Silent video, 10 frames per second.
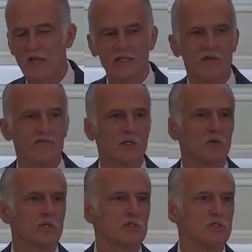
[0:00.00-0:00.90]
In fact,
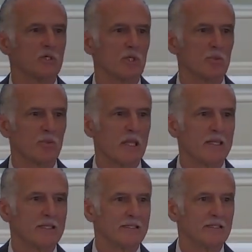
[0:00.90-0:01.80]
every Christian on the
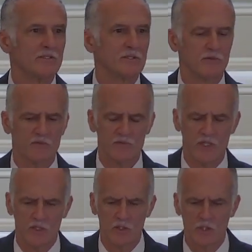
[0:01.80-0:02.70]
planet is
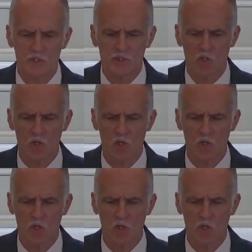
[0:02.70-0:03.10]
their